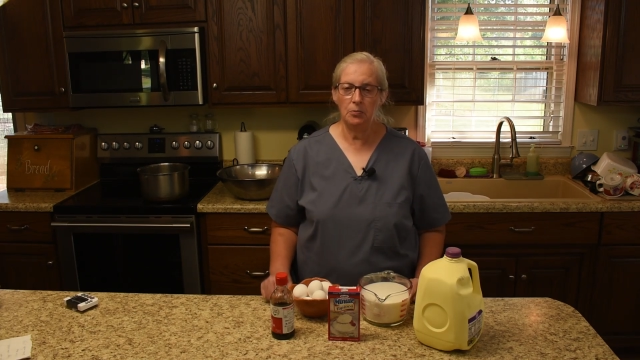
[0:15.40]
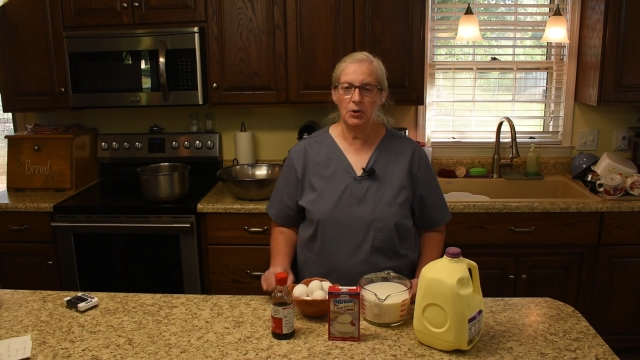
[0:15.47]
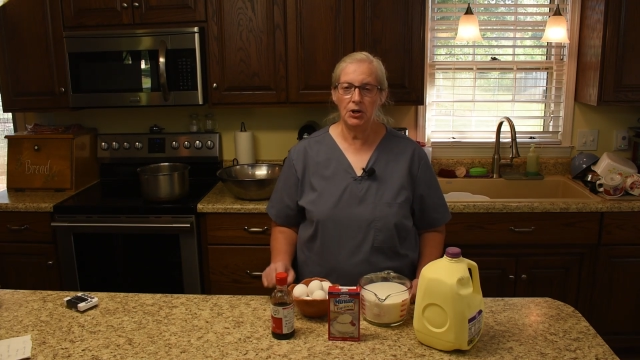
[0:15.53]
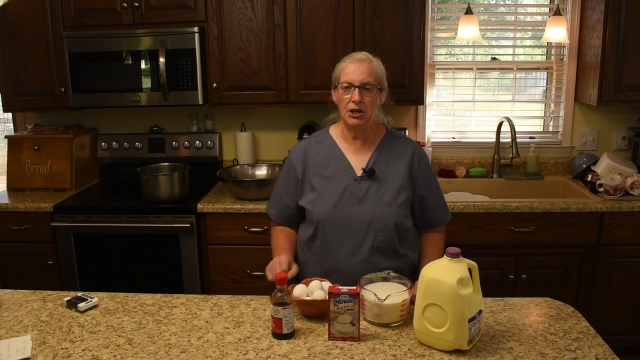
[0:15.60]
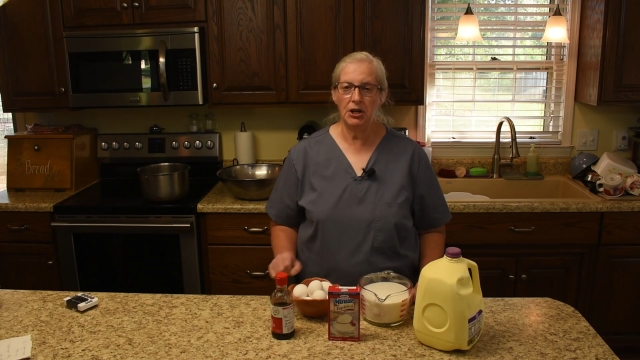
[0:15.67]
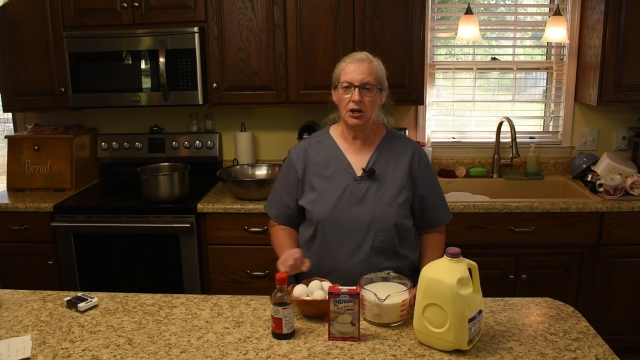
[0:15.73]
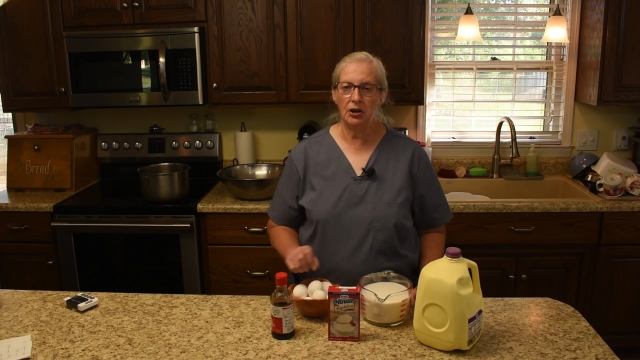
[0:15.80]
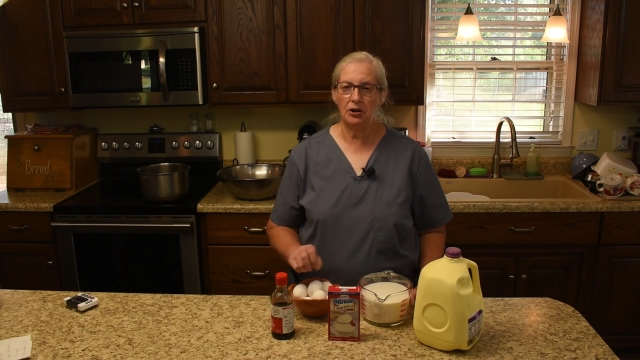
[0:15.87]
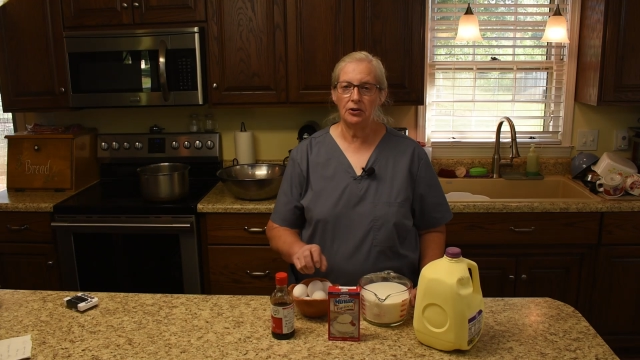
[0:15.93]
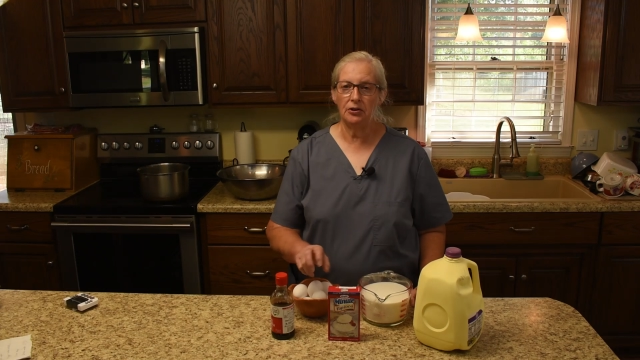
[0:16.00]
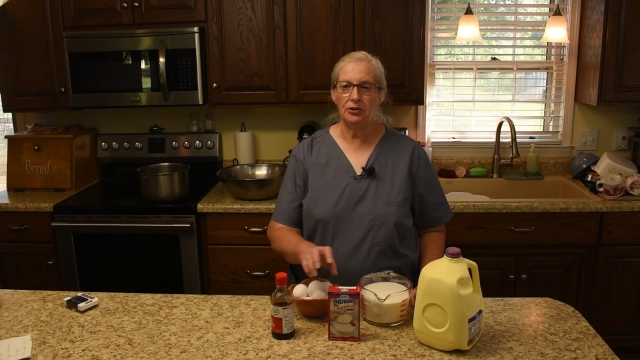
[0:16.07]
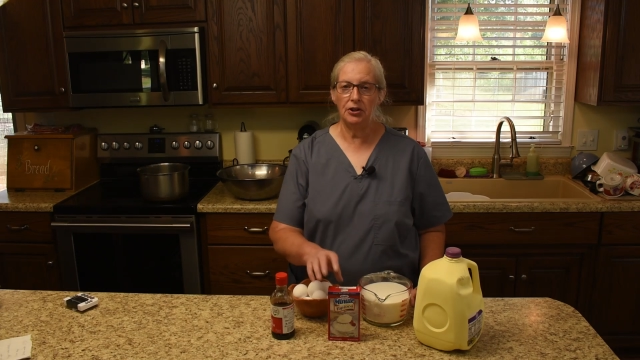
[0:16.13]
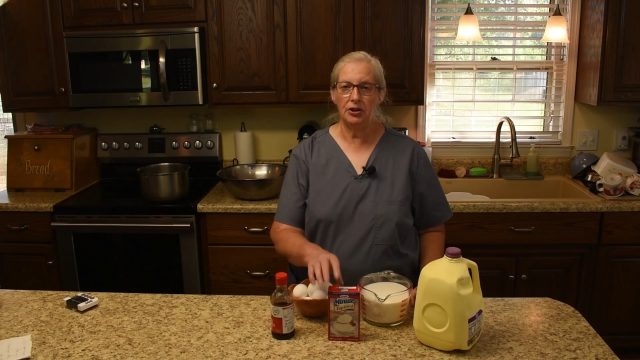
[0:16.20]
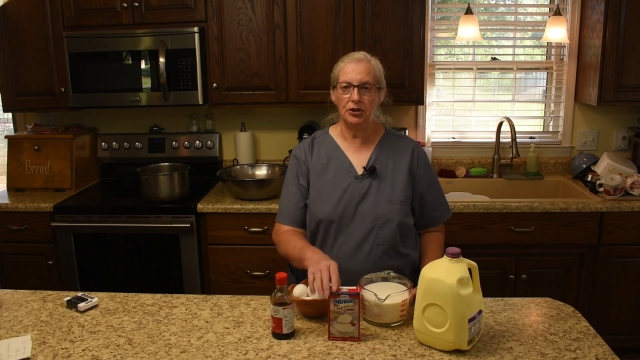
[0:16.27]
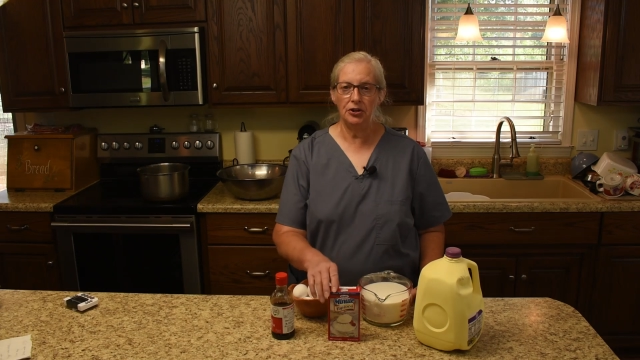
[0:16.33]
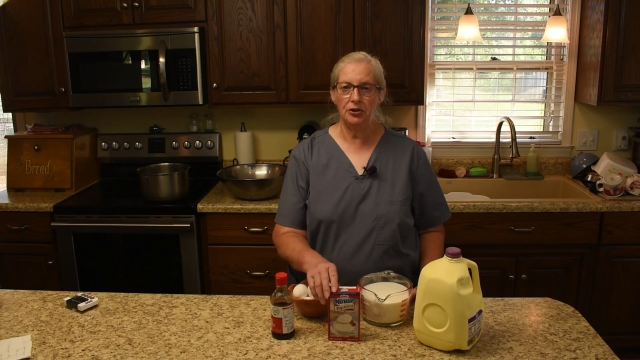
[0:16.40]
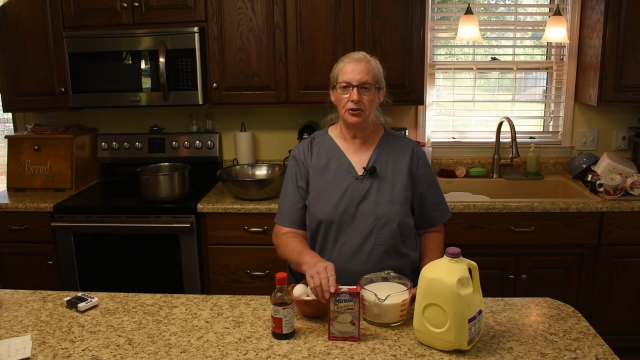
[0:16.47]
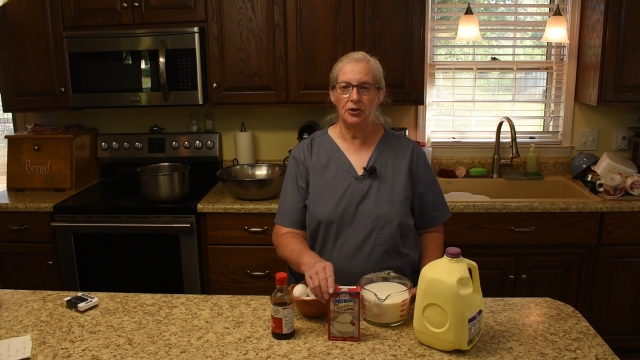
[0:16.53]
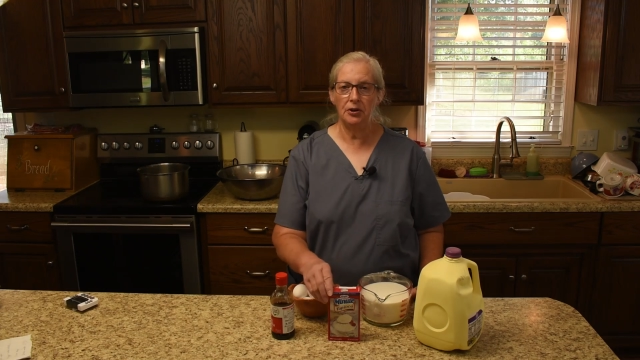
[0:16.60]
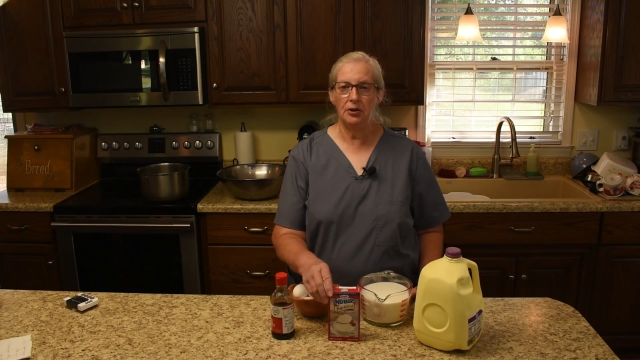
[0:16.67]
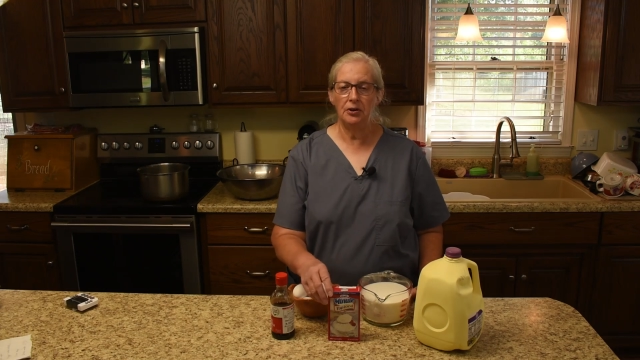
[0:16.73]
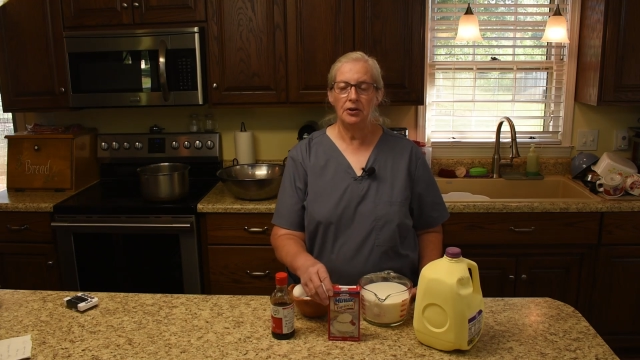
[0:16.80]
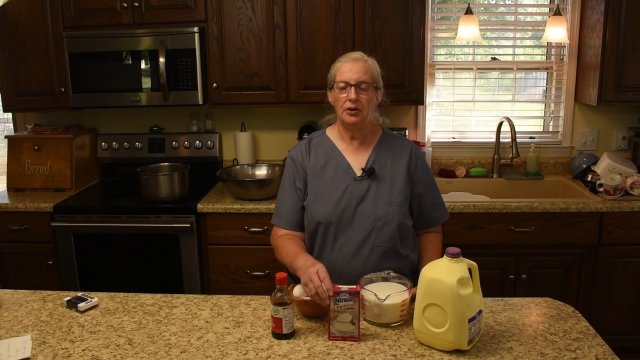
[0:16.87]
we are going to do a